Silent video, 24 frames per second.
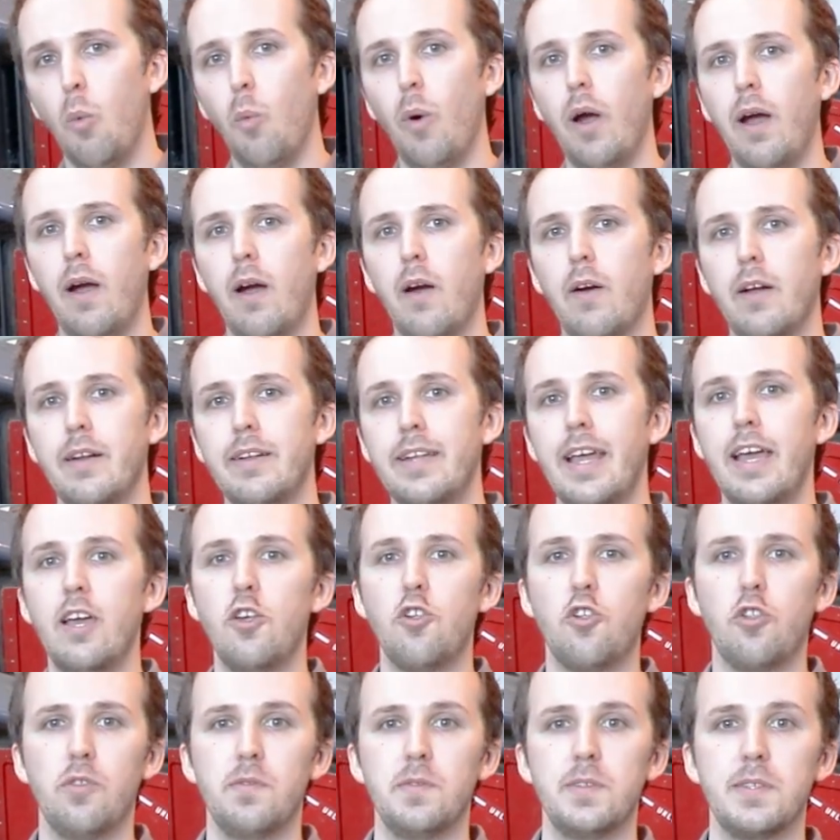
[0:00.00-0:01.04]
where
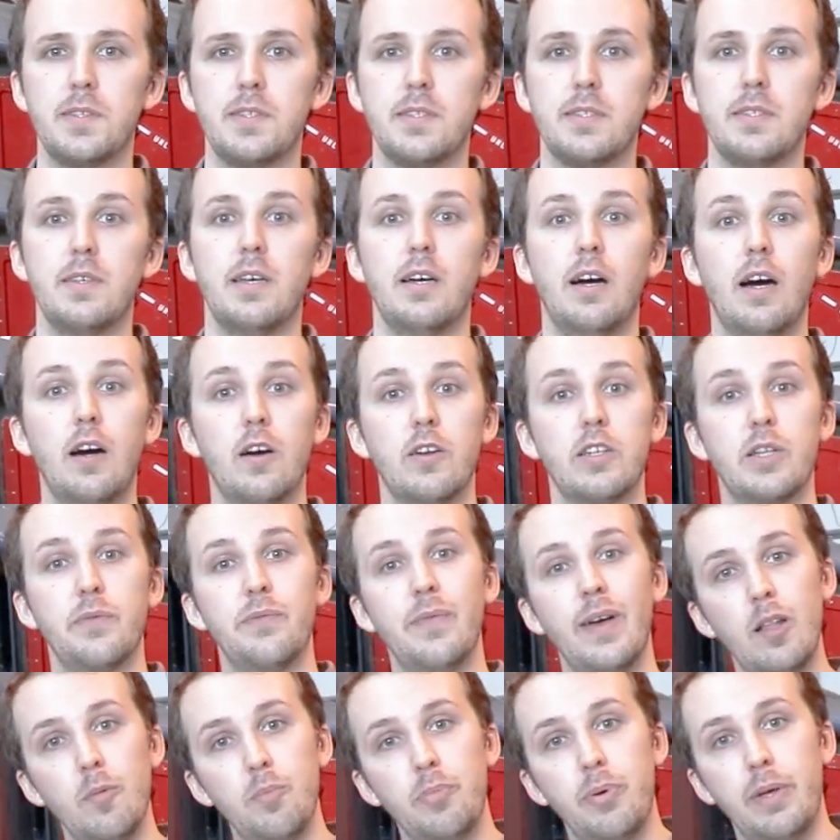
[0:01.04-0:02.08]
nations are
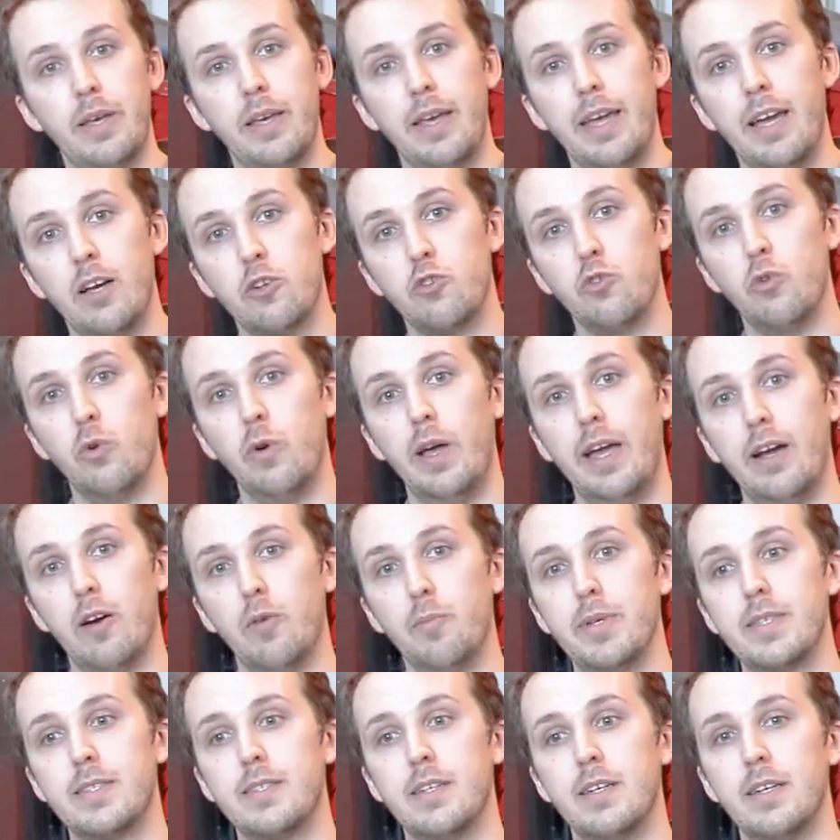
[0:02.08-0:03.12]
developing
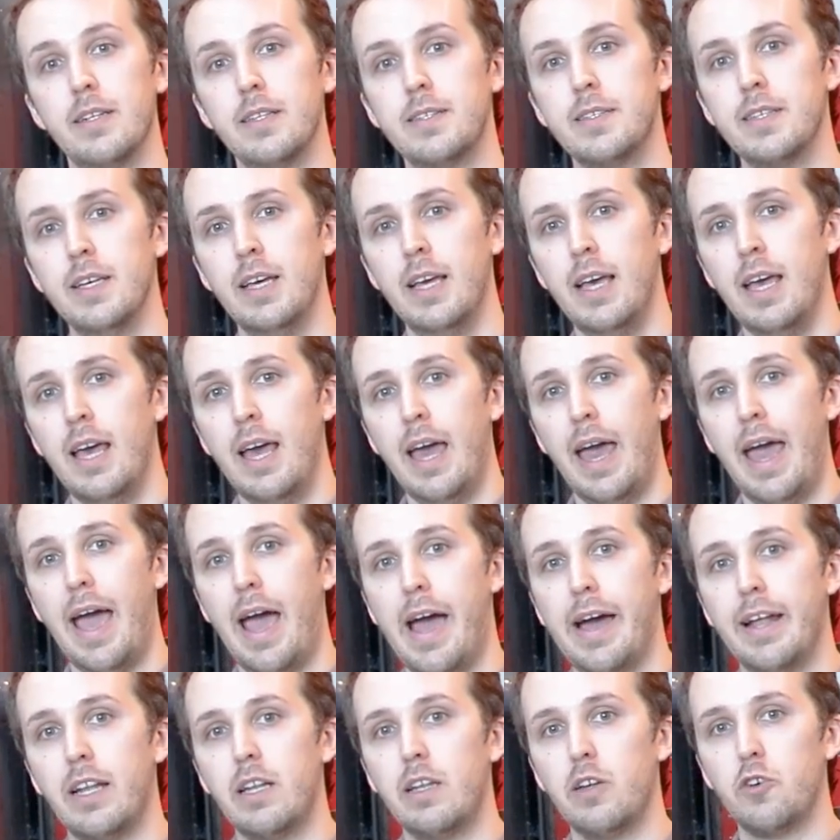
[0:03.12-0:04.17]
air-to-air missiles
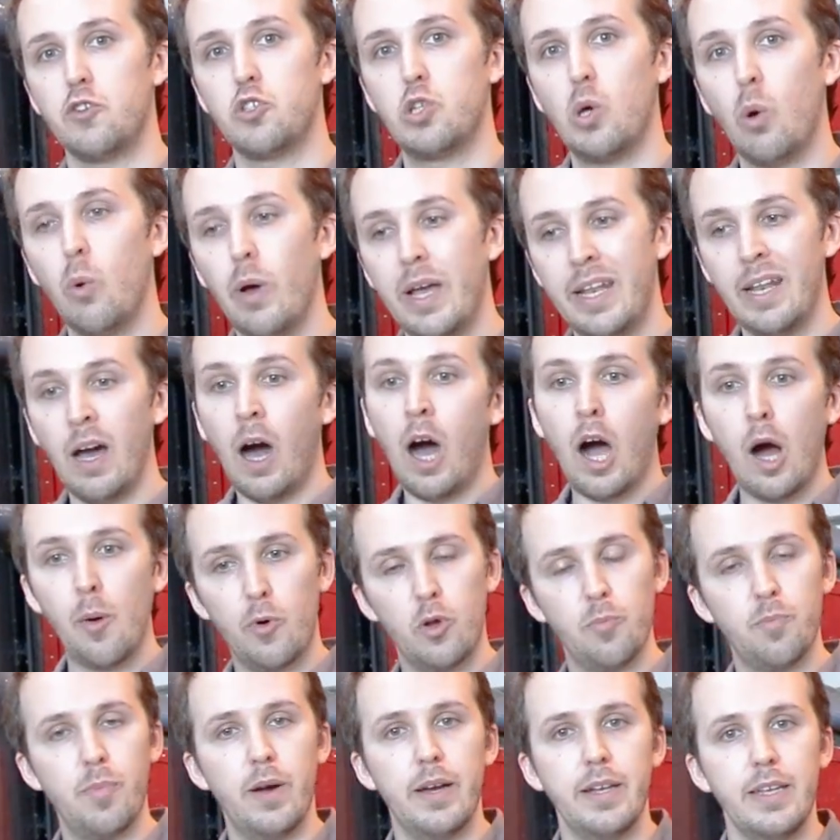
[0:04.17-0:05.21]
and they're so
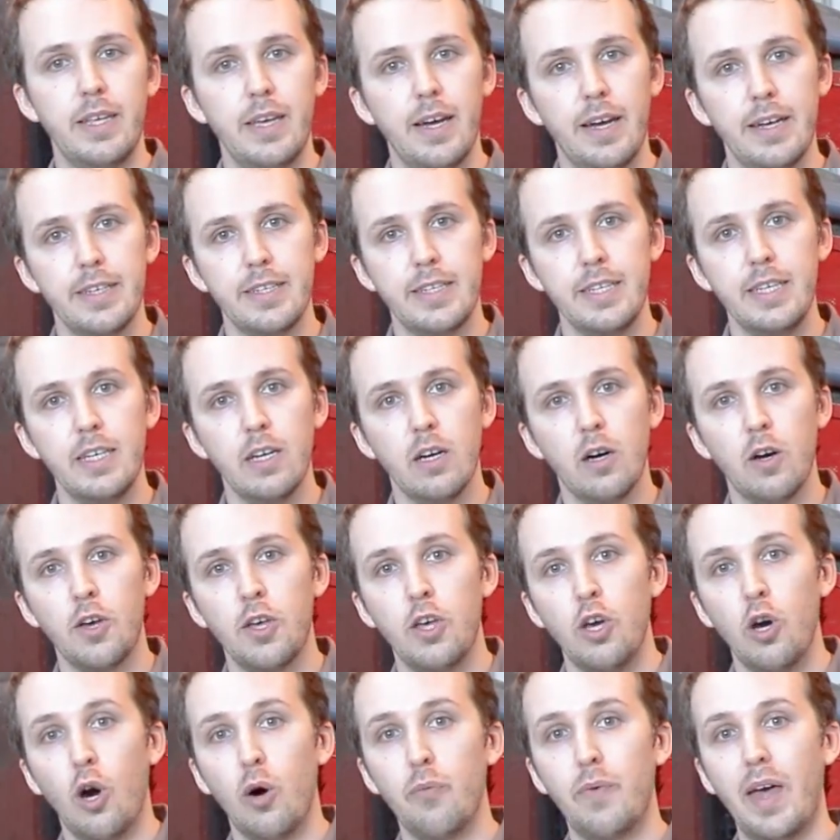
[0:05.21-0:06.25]
enamored by the idea
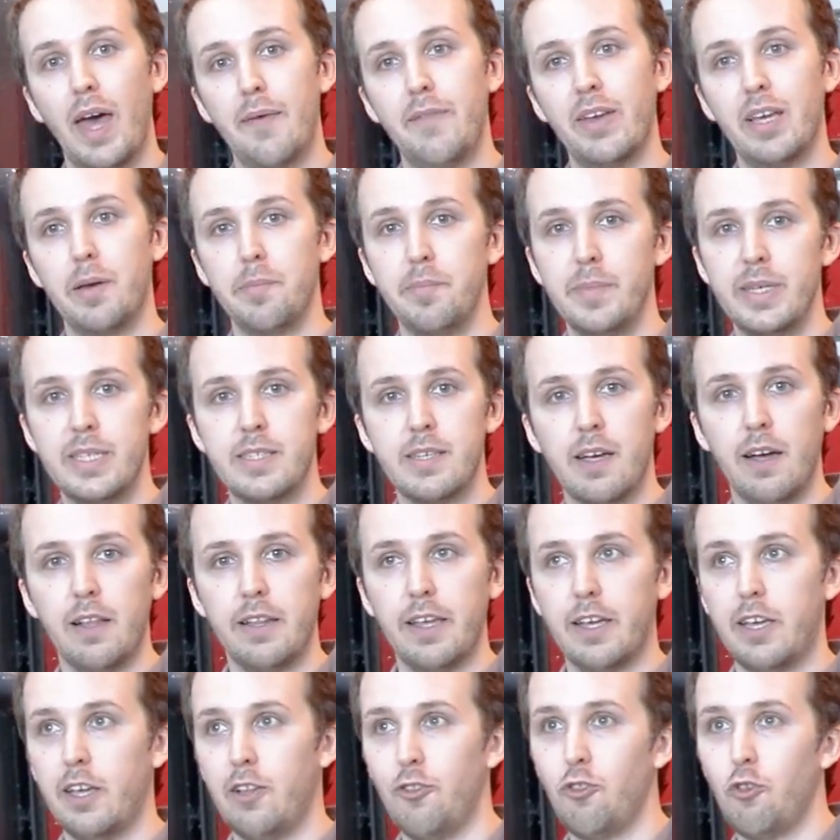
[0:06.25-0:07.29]
of having a
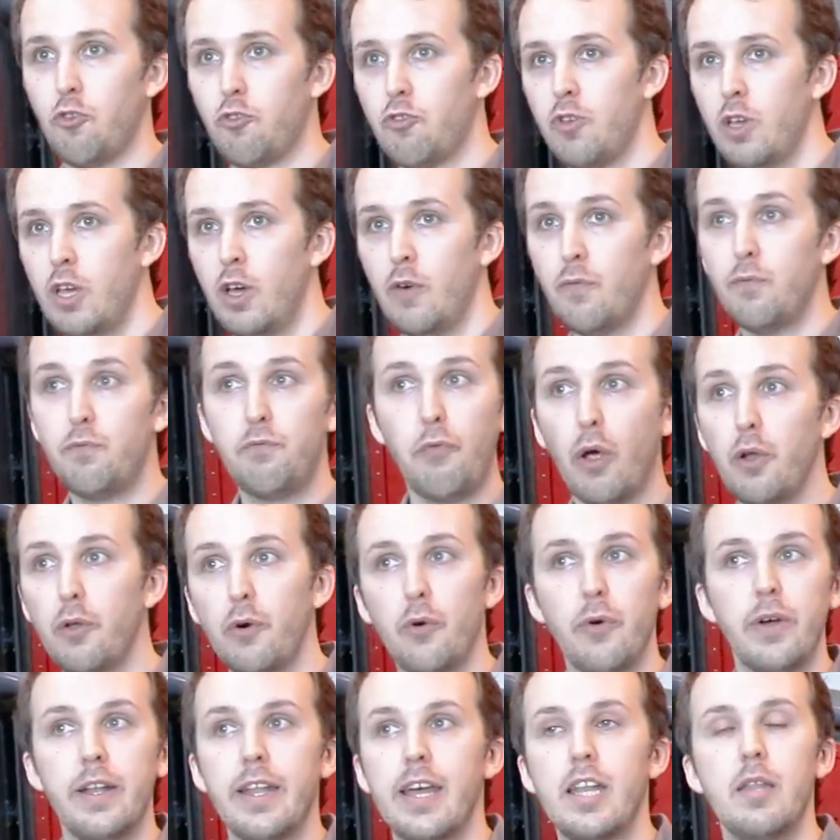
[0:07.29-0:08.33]
missile that can just
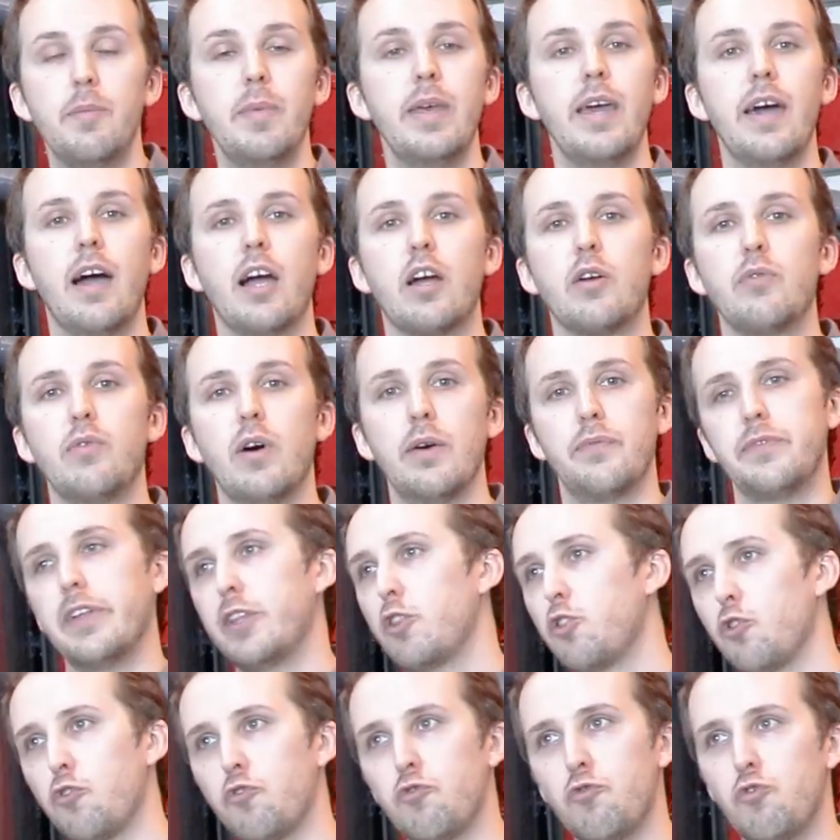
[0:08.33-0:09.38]
follow an enemy aircraft
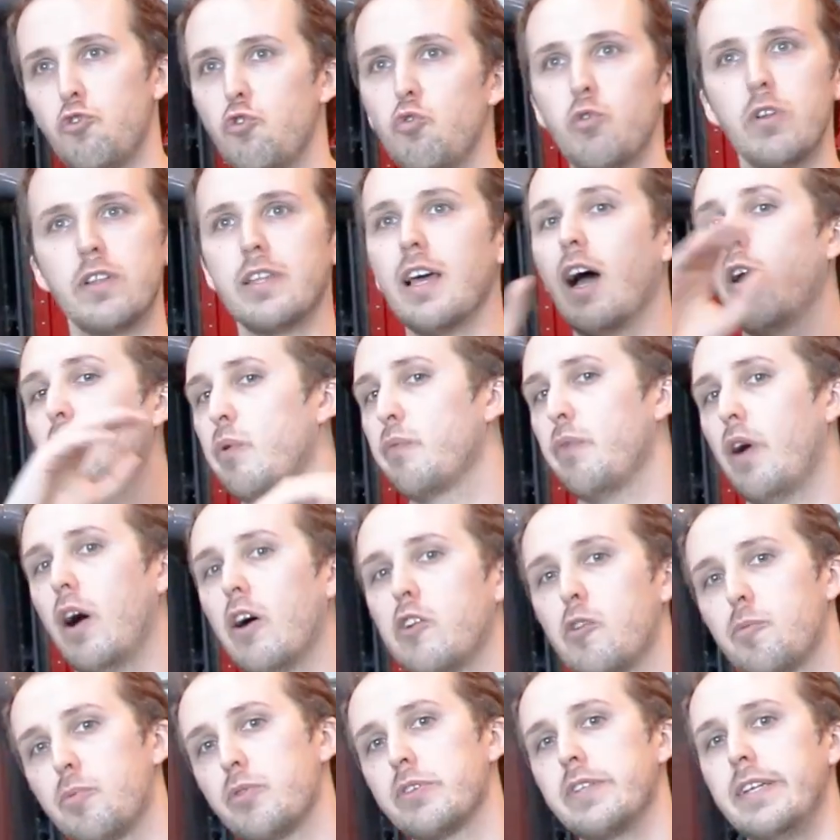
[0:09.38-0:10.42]
and just shoot it down with
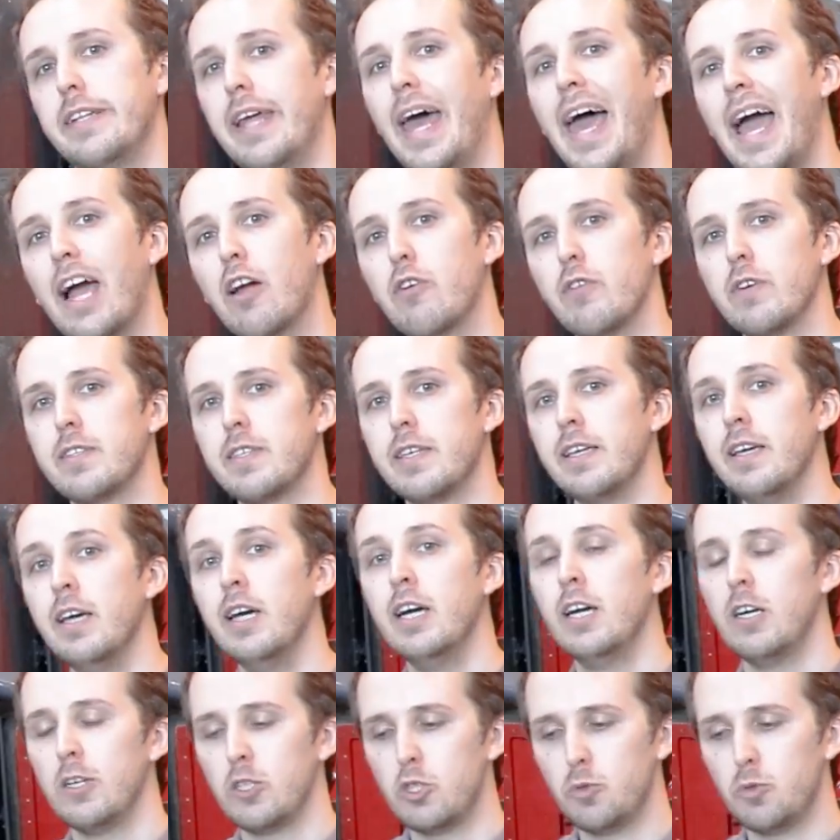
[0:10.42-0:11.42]
100% accuracy,